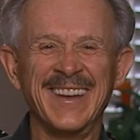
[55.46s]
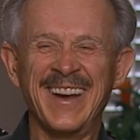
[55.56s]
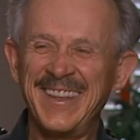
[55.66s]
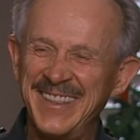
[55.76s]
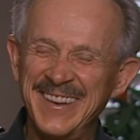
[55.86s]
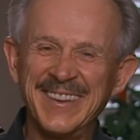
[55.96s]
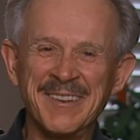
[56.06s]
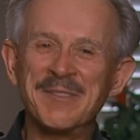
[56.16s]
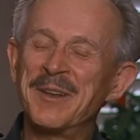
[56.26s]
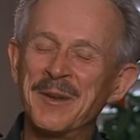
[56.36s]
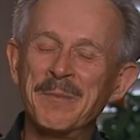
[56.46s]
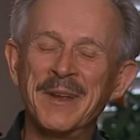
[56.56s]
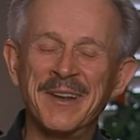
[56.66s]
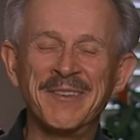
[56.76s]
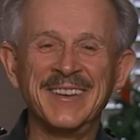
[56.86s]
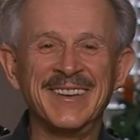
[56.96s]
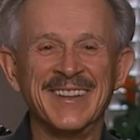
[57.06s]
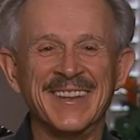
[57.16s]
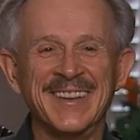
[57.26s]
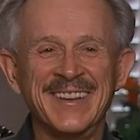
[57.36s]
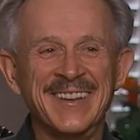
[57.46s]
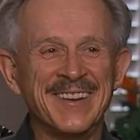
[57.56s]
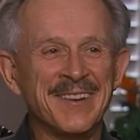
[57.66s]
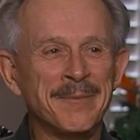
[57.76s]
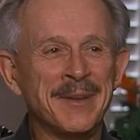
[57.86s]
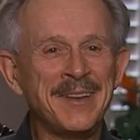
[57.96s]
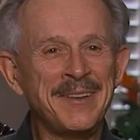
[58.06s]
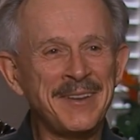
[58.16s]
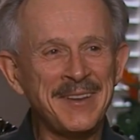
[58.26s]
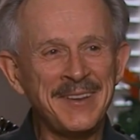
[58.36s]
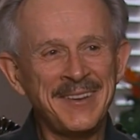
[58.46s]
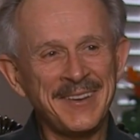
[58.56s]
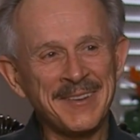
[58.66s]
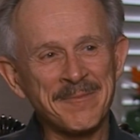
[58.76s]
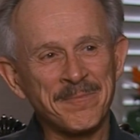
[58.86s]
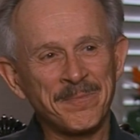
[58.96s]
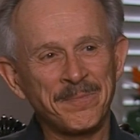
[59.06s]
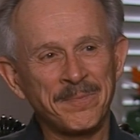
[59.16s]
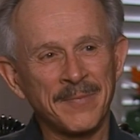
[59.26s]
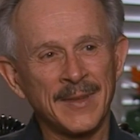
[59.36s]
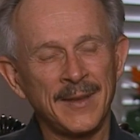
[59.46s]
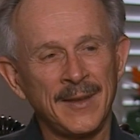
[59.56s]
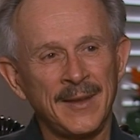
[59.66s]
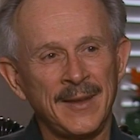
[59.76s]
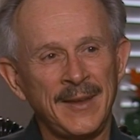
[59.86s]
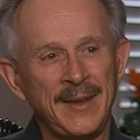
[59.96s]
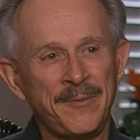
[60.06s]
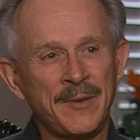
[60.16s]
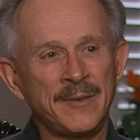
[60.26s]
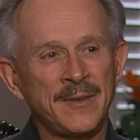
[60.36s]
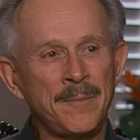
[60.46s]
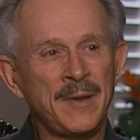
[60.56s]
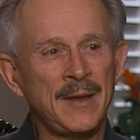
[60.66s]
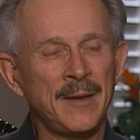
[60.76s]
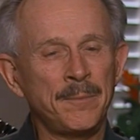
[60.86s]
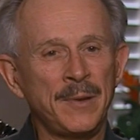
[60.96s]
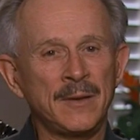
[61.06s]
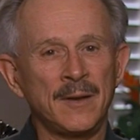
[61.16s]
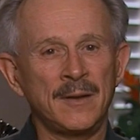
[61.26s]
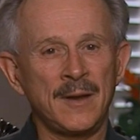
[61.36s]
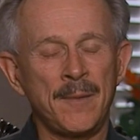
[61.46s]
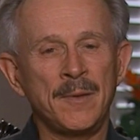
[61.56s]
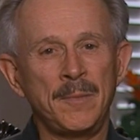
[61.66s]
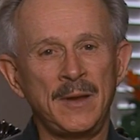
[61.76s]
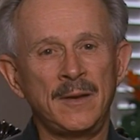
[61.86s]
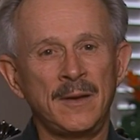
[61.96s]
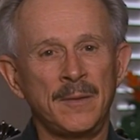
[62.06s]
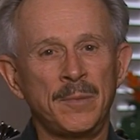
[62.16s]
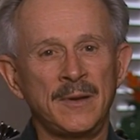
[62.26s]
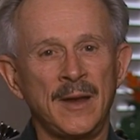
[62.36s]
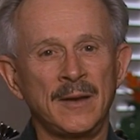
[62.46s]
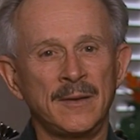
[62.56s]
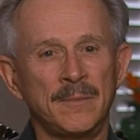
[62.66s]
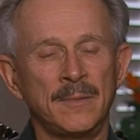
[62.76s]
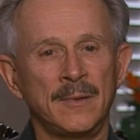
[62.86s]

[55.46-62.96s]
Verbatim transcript: I think that's a little bit of it, you know. But he he uh, if there's somebody getting picked on, Tommy would be in there to protect him.